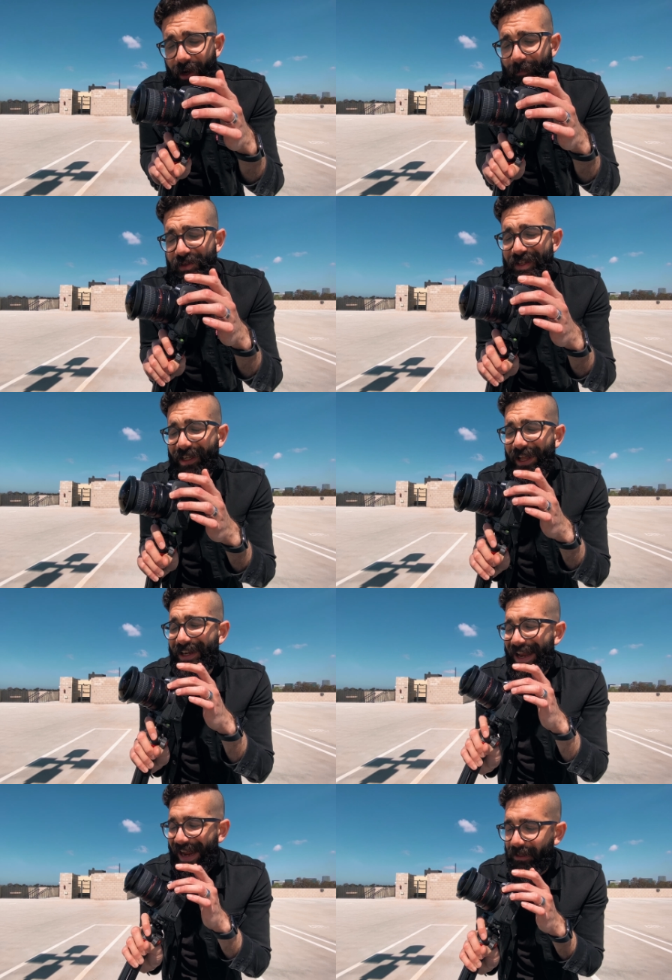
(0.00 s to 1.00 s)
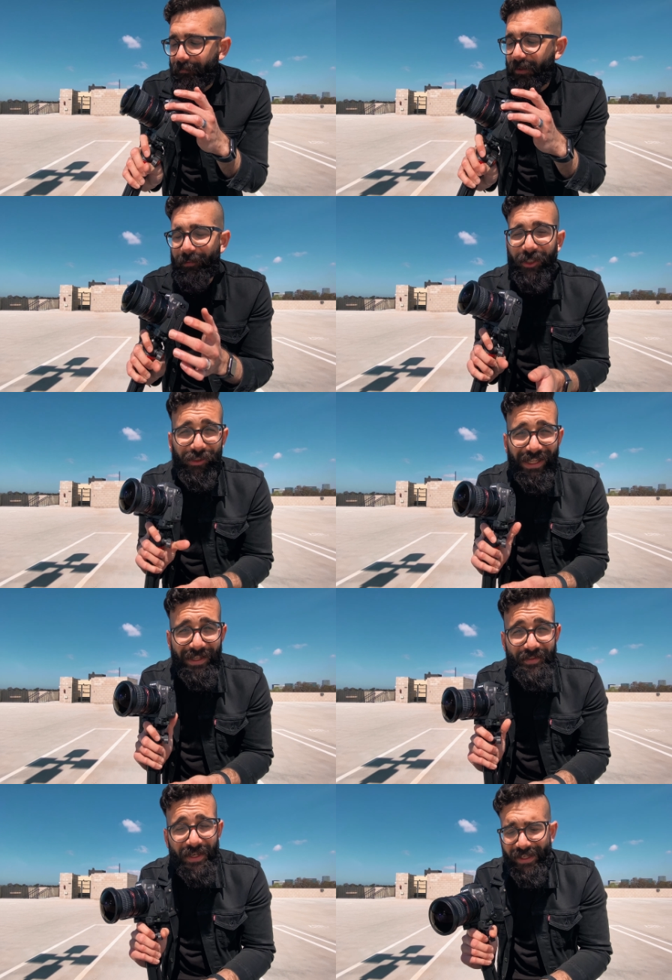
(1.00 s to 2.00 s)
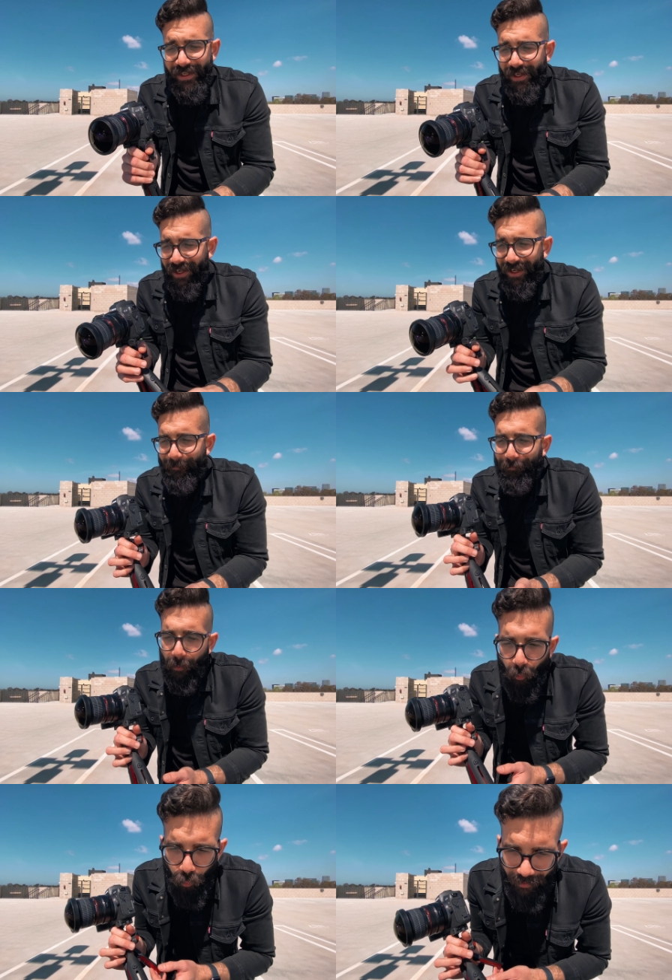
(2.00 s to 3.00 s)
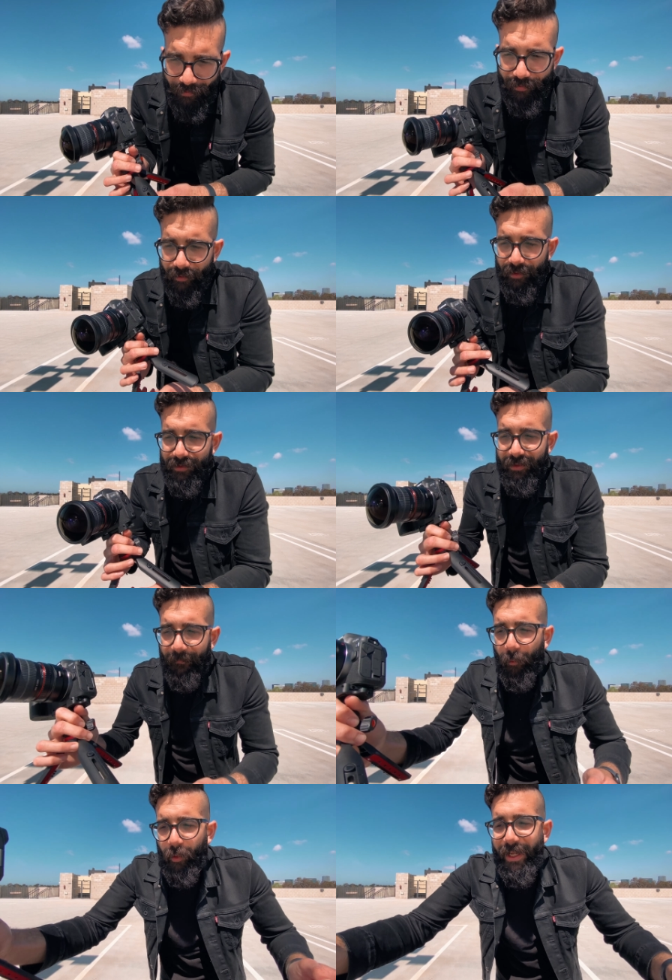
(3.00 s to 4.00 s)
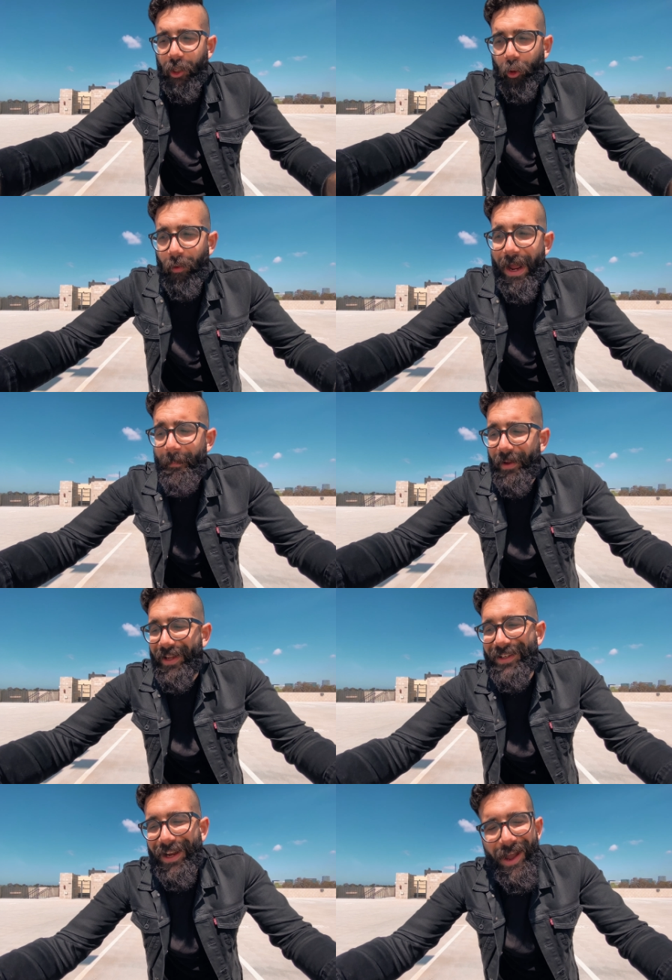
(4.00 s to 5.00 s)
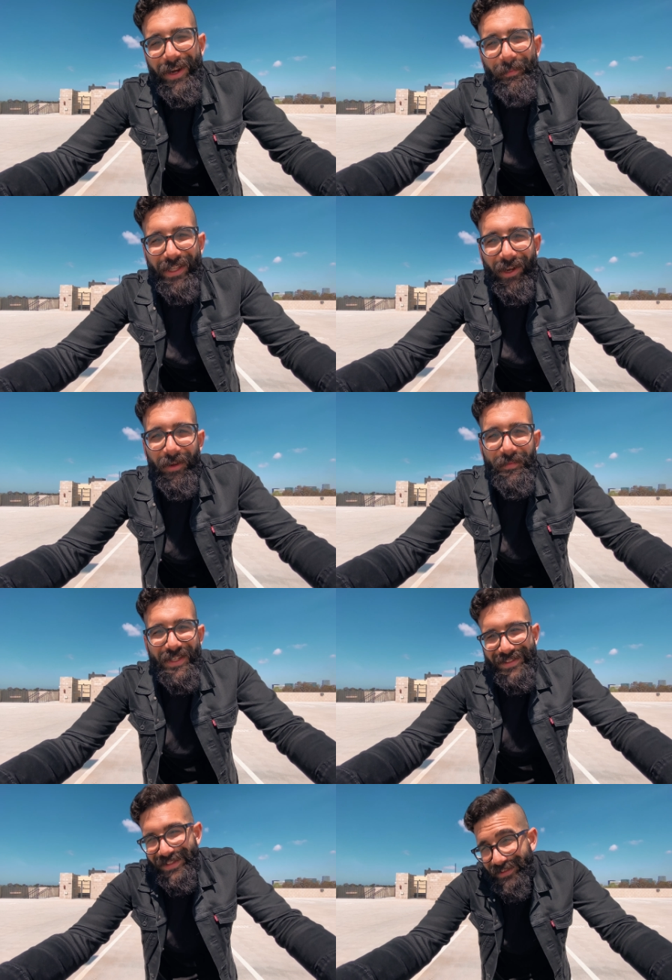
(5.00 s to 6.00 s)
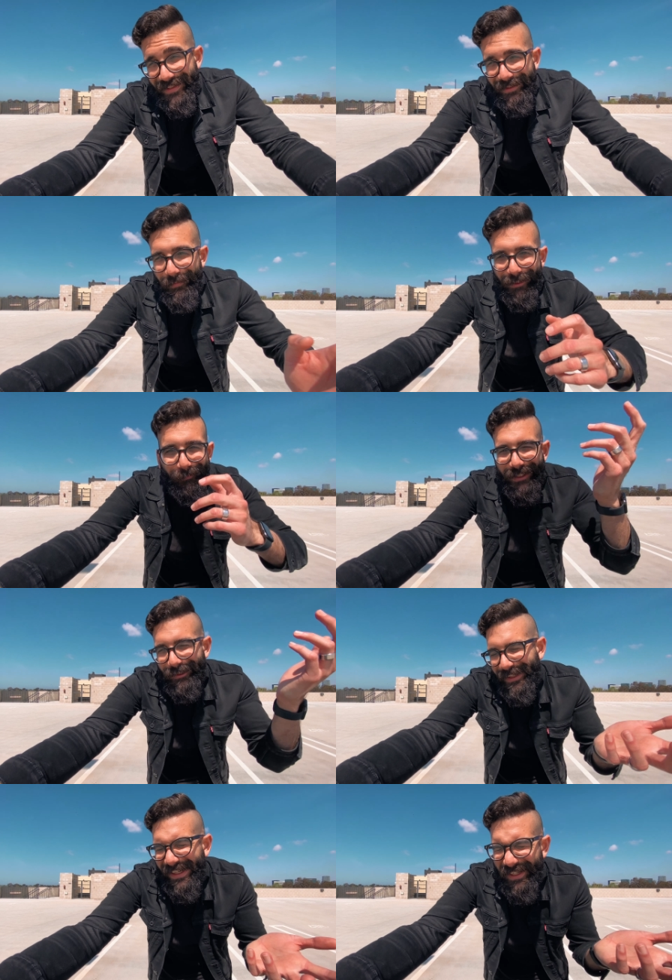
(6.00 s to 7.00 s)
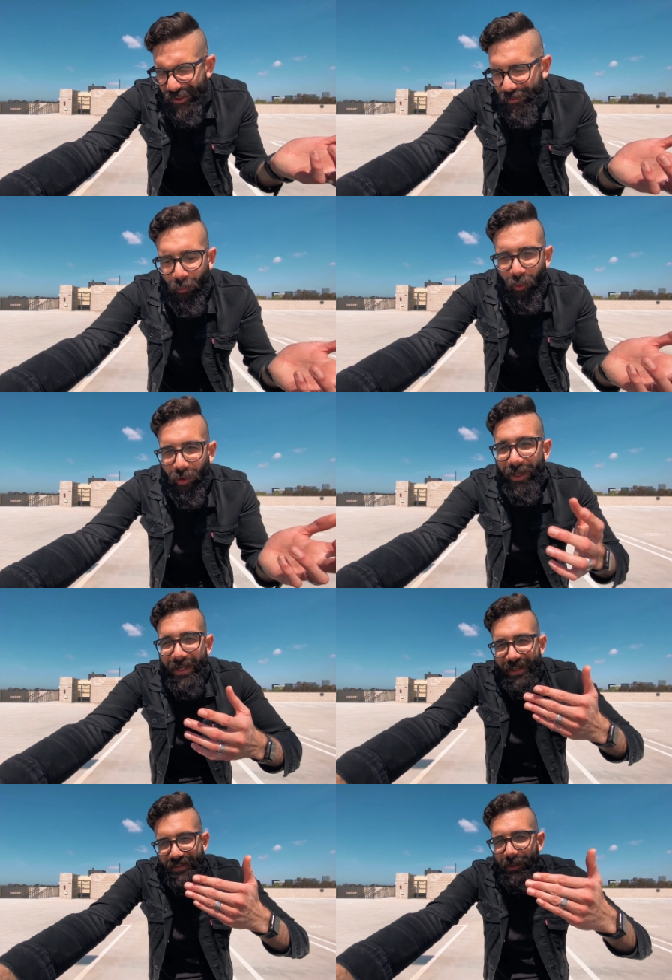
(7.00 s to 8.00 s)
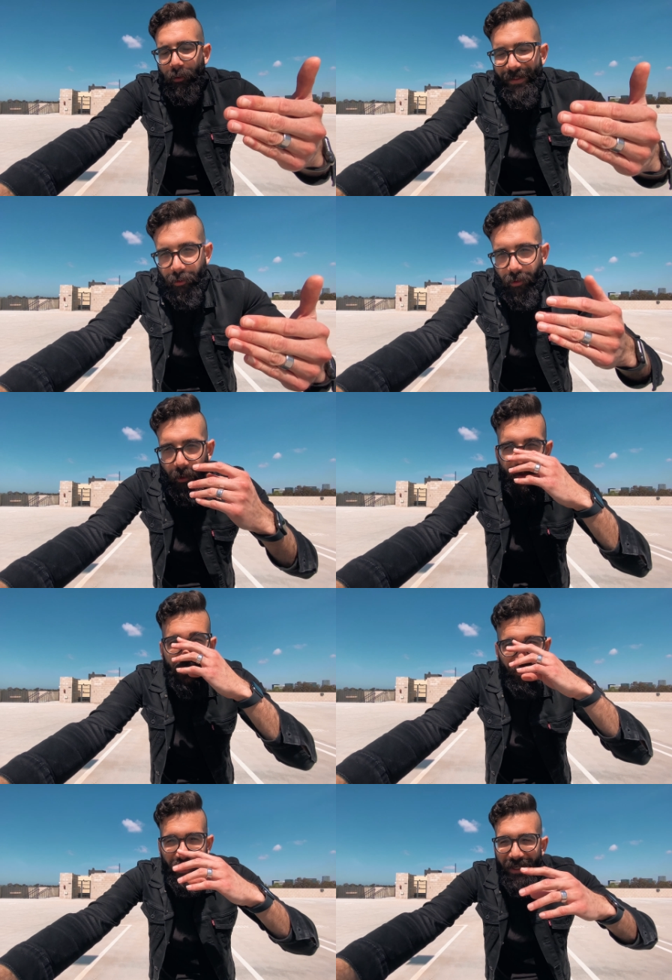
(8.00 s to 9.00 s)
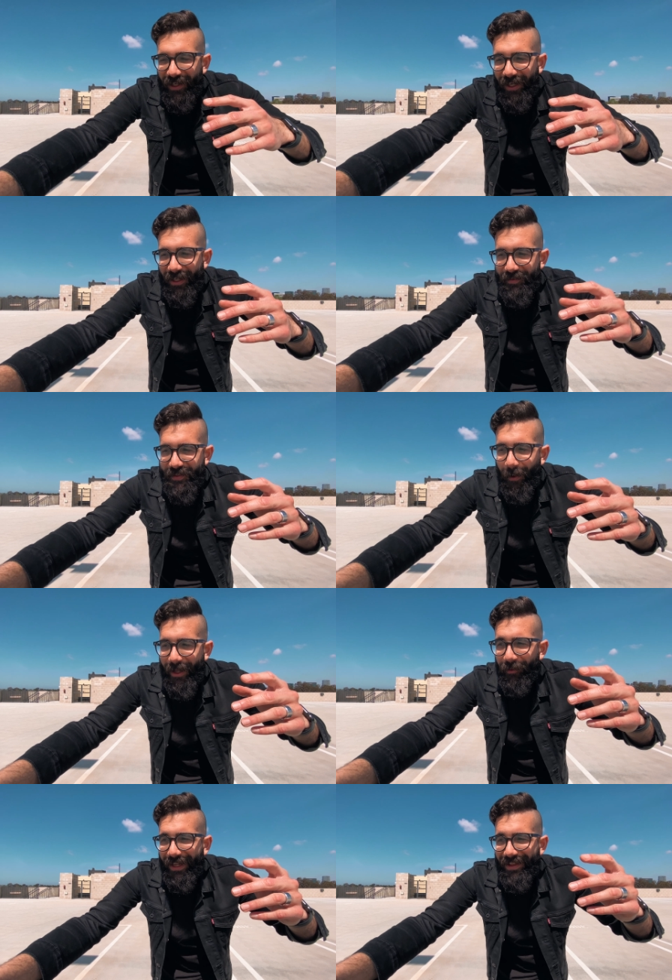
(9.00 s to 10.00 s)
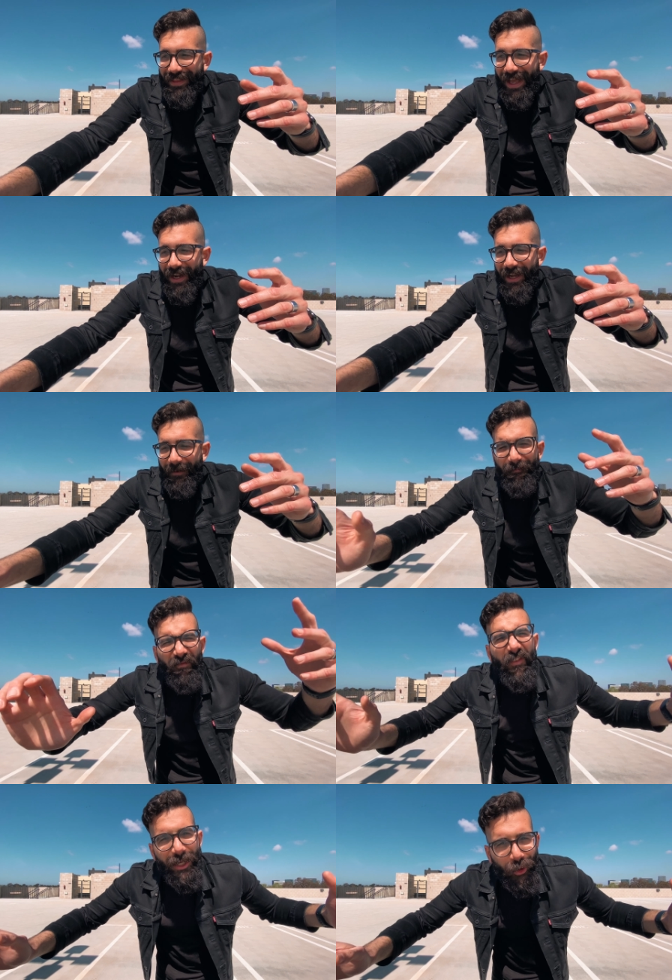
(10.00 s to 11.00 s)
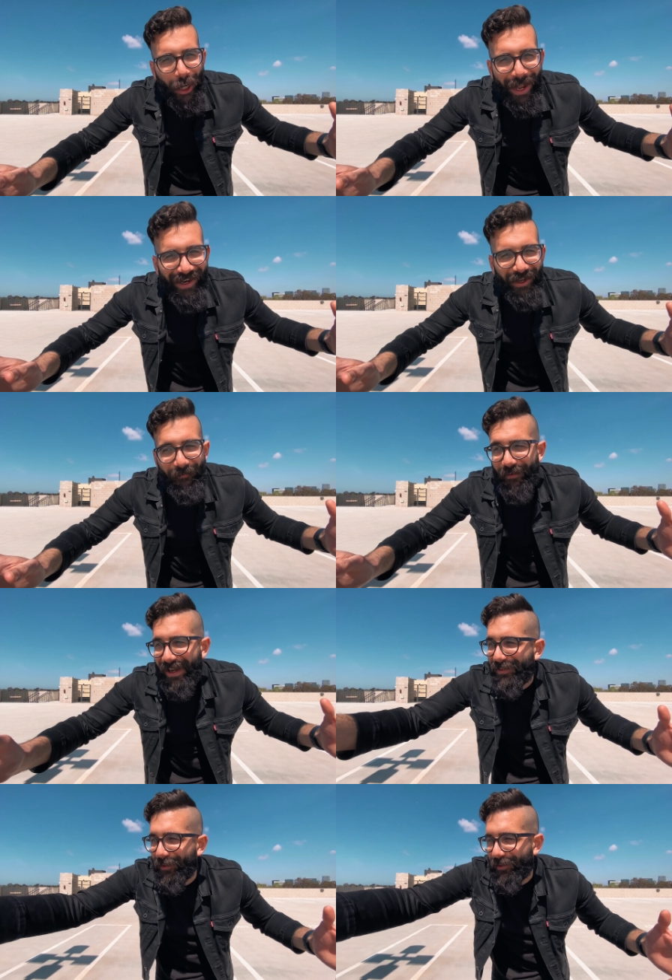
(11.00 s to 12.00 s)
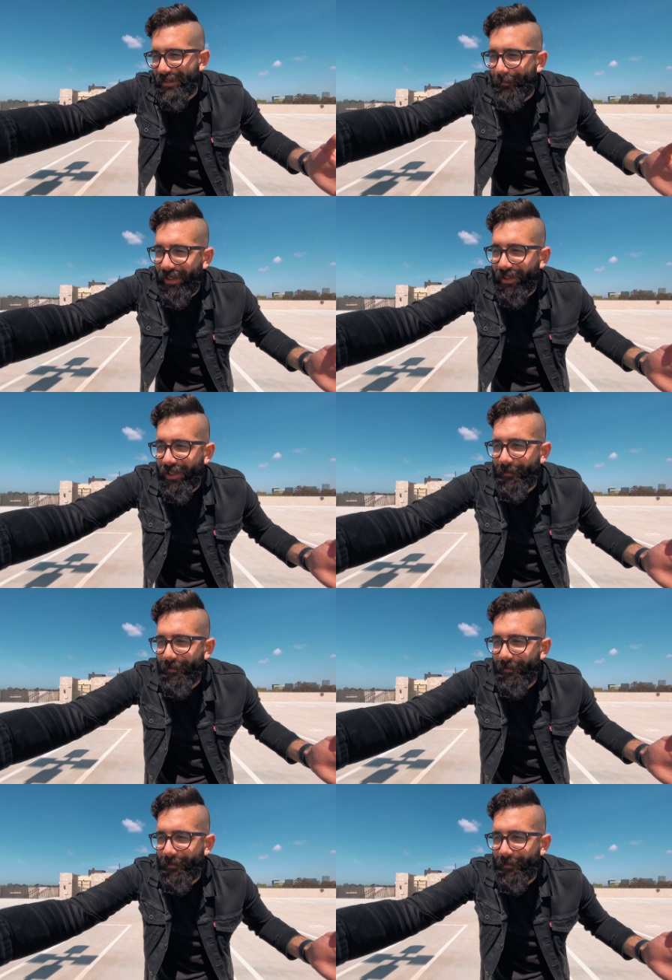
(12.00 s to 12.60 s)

I'm using an 8mm lens. With the 4K crop, it kind of becomes a 16mm-ish more. It's a little bit closer, so I don't get that fisheye effect, so to speak.